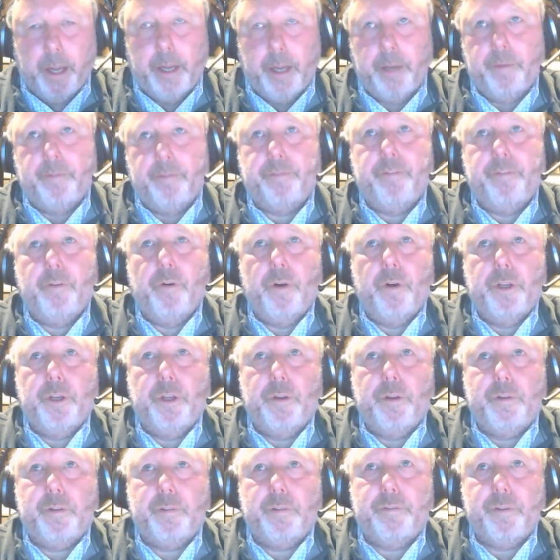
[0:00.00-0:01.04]
way for
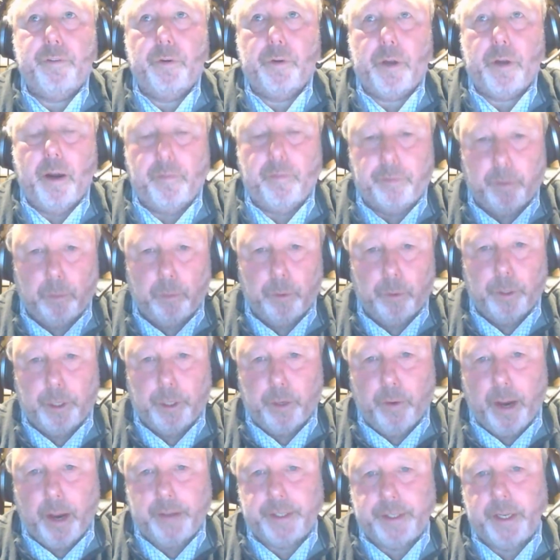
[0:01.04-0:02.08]
you to feel comfortable
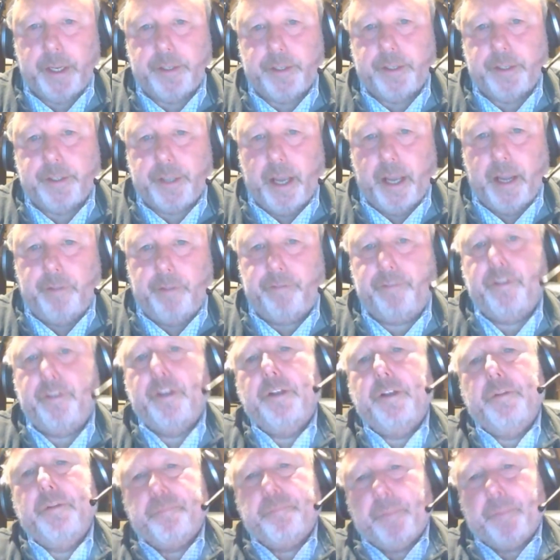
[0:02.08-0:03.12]
that your assets are safe.
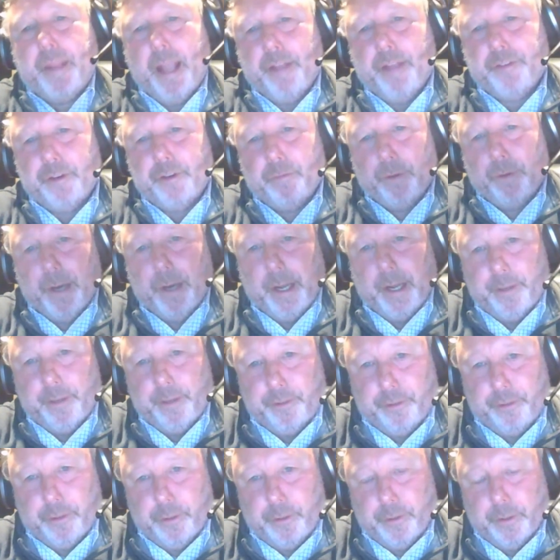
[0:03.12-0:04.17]
As it
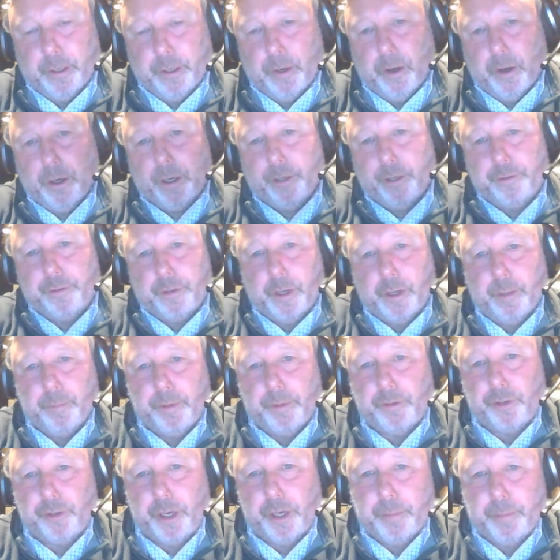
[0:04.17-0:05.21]
relates to the longer
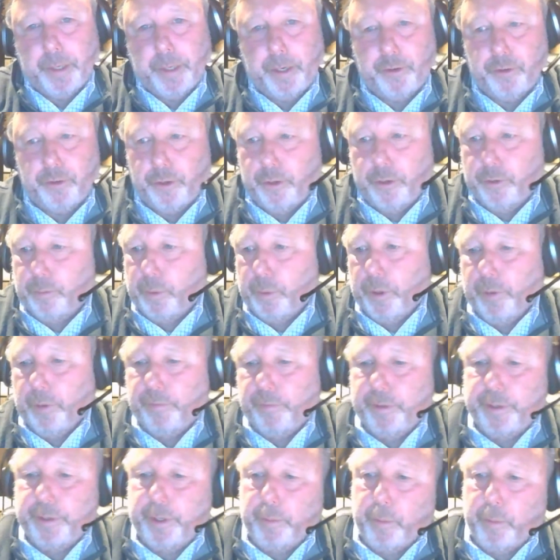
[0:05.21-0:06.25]
term escheatment issues, we
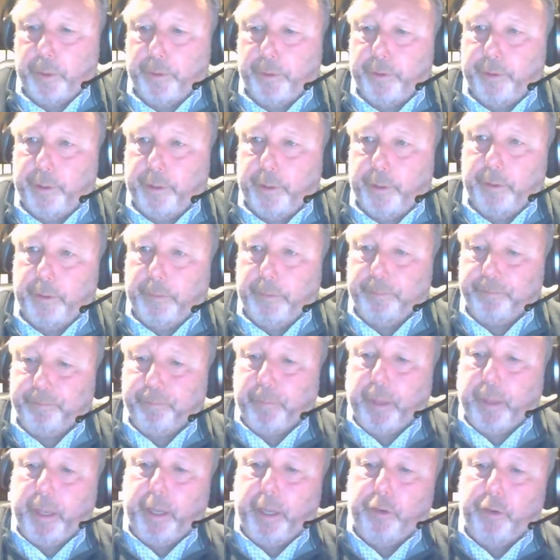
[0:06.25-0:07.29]
obviously want to
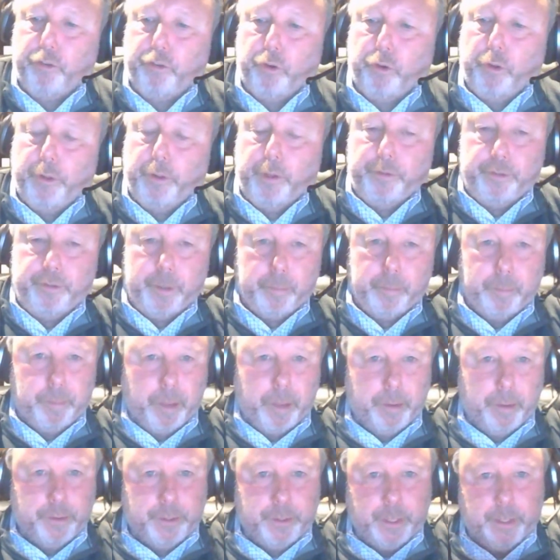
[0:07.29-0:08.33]
ensure that some
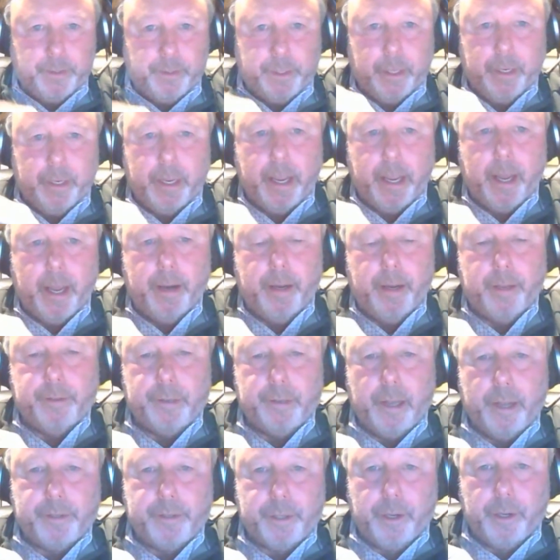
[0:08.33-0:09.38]
of those things can count
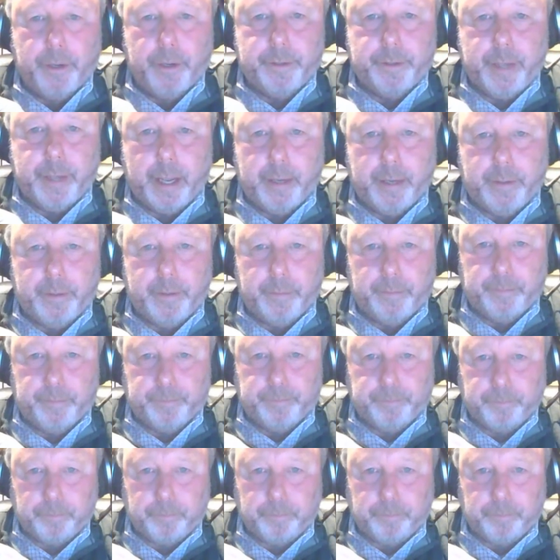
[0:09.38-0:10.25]
as last contact.